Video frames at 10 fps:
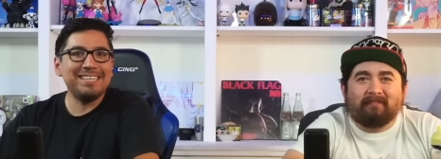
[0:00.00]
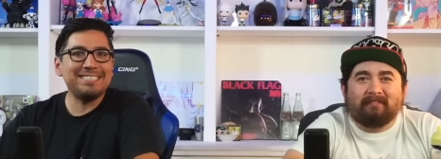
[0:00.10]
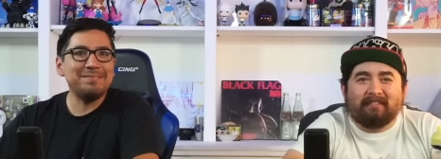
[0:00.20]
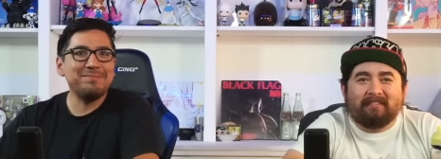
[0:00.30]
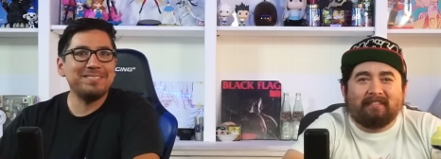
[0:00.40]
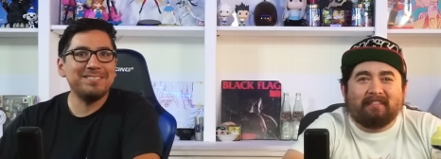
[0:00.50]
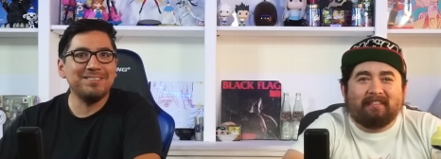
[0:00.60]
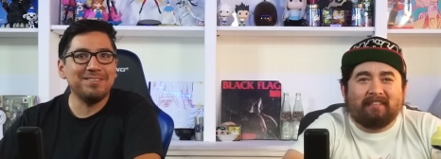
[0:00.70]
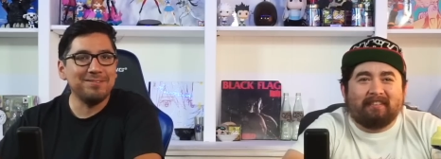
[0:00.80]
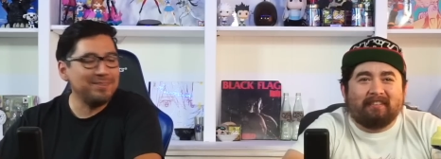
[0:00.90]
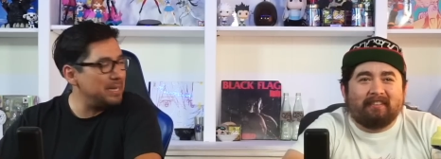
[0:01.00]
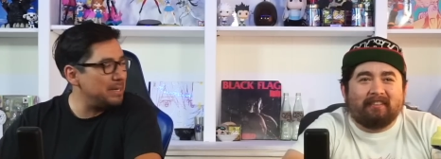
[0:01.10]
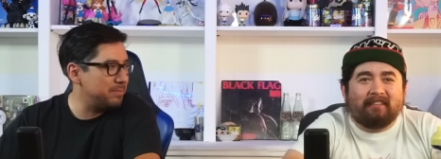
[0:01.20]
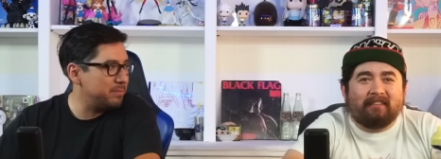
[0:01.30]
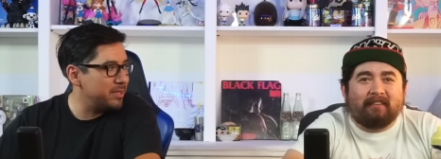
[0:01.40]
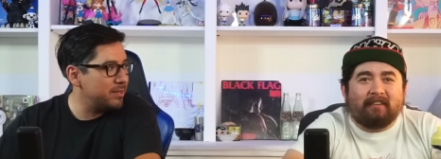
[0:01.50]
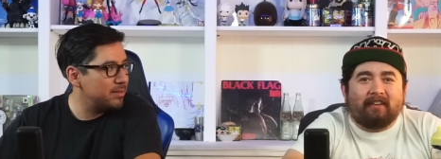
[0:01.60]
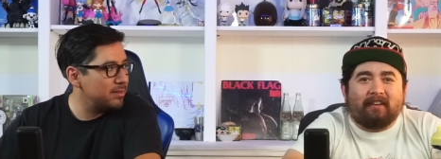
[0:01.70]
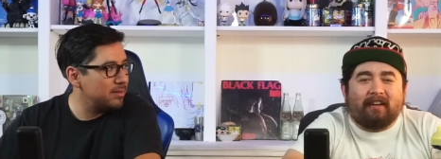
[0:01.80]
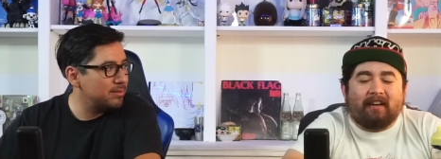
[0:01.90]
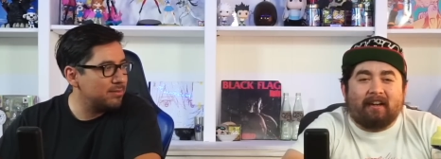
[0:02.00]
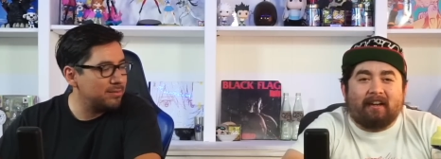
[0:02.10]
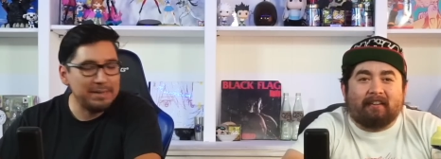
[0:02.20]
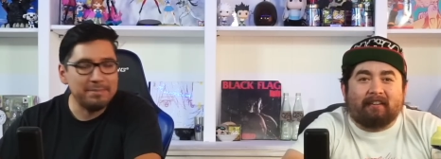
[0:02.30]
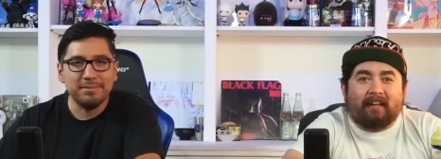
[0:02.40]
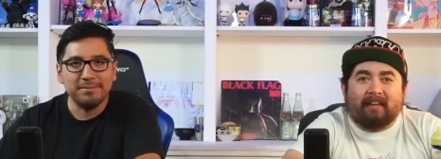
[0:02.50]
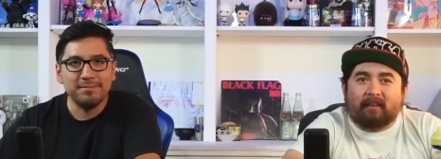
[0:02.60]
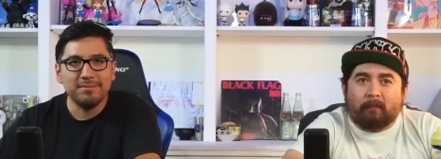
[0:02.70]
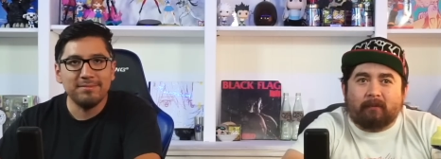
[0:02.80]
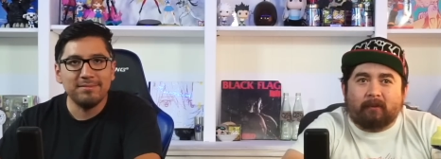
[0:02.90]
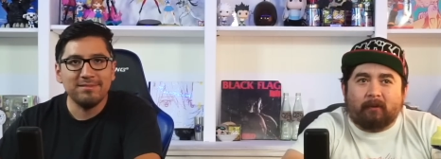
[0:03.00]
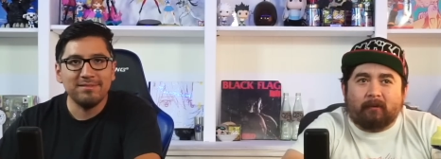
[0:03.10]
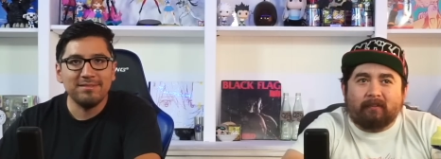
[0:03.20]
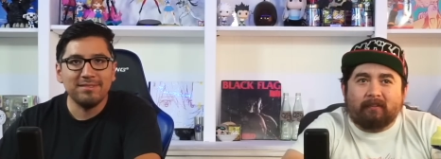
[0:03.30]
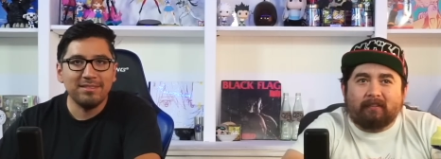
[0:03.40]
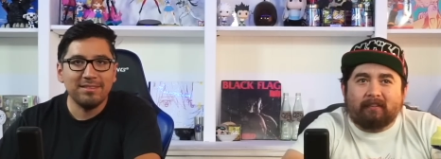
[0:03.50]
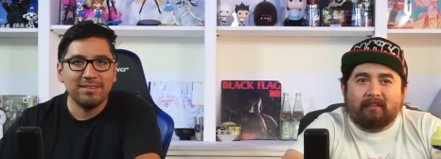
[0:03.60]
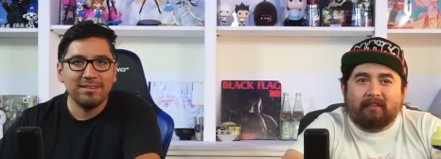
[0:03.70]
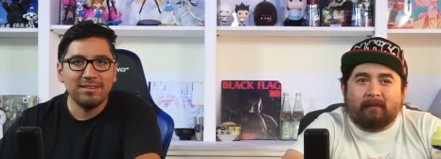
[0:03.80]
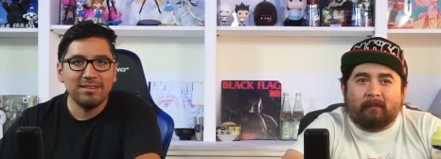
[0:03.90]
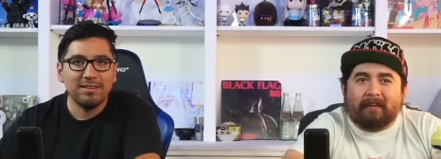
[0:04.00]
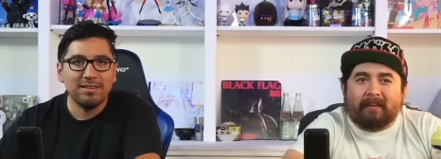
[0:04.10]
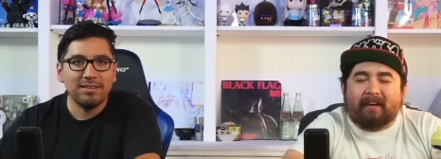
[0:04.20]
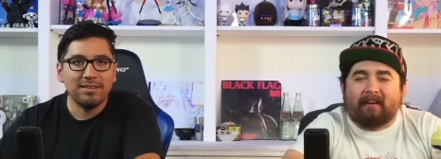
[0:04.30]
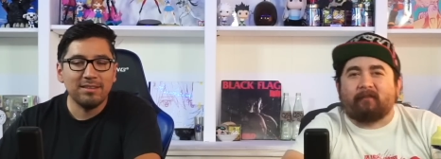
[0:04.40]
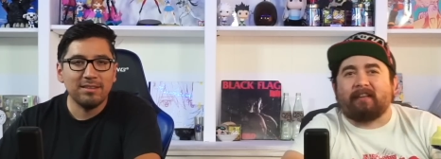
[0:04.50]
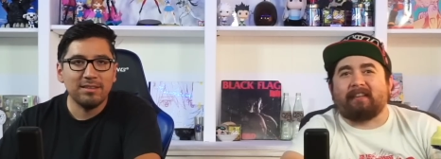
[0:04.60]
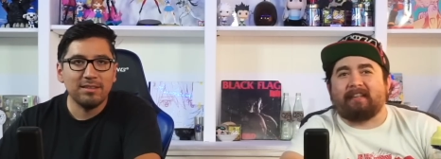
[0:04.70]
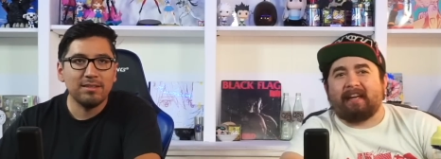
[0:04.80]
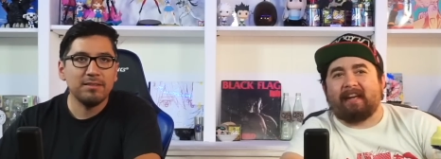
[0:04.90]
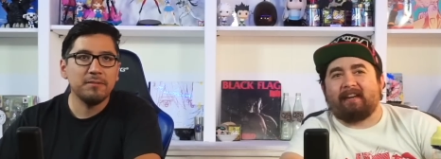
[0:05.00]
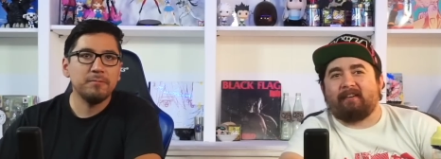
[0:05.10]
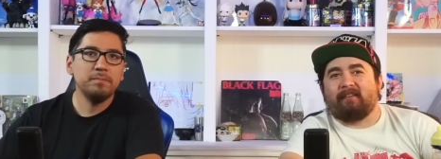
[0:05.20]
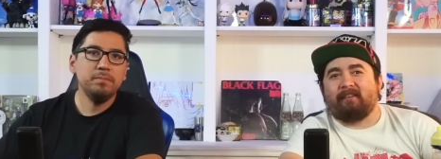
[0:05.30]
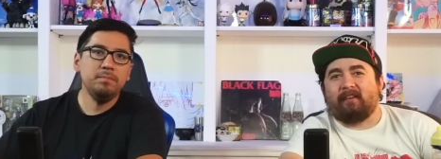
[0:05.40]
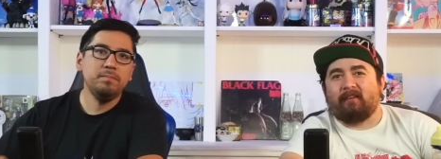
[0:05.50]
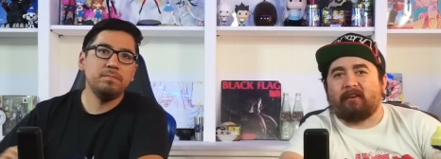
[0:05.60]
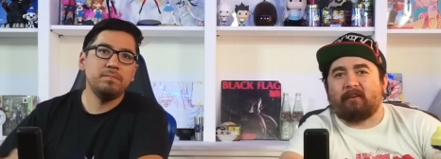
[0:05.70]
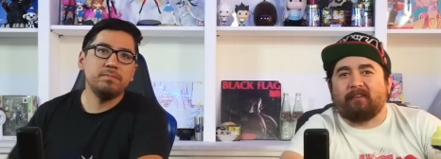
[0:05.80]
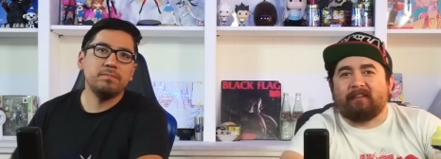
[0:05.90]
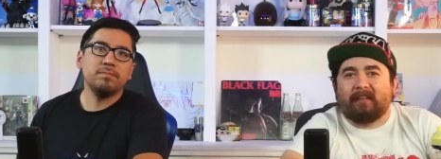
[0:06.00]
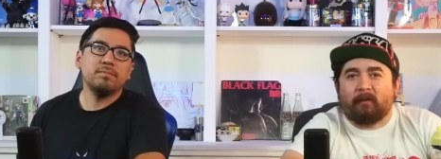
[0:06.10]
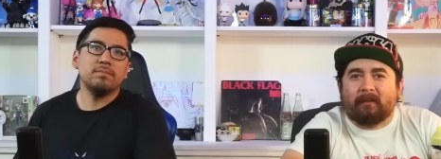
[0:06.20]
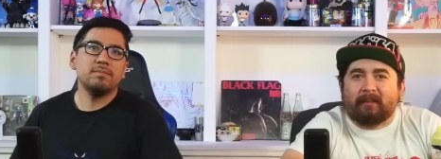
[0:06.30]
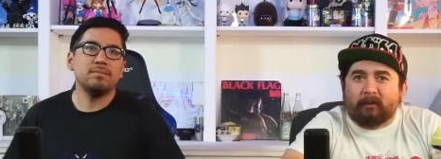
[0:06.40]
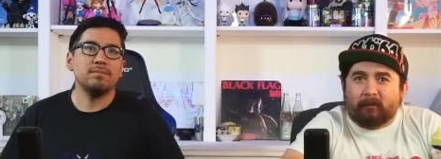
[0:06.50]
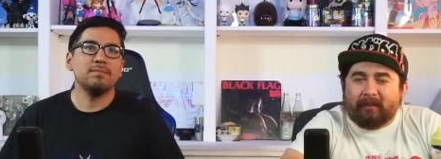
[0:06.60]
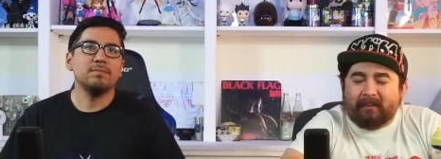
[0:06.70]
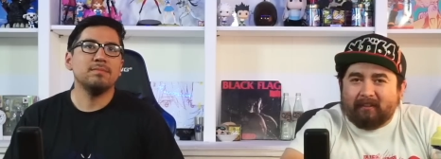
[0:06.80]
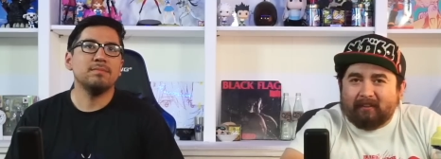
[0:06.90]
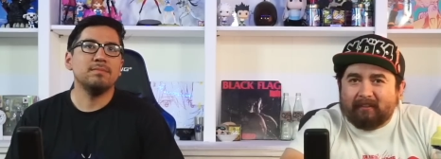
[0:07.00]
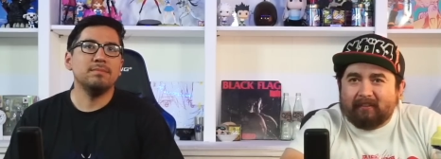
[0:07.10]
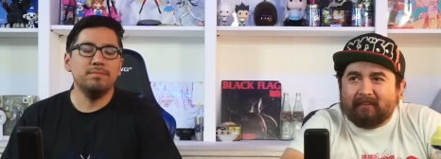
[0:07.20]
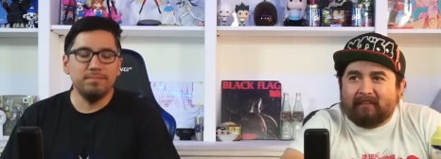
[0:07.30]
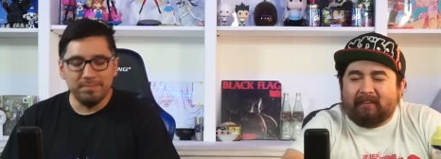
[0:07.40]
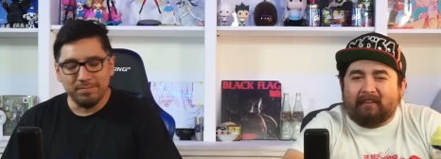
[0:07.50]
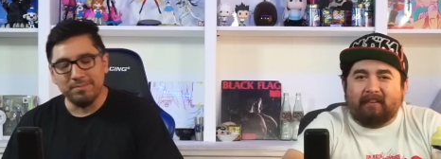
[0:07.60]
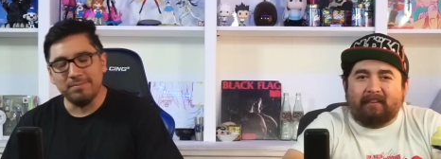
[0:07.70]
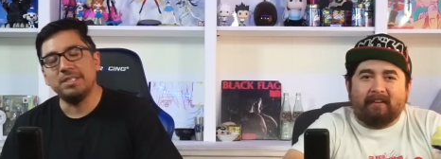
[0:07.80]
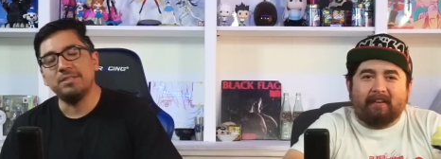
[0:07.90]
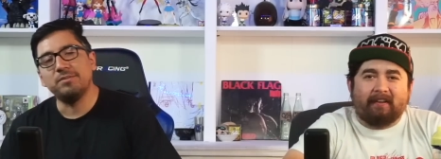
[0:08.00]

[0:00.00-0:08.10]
Speaker 1: last episode, what happened, man?
Speaker 2: Uh, yeah. Last episode, we kind of get the end of everything with Yuri. Mm, um,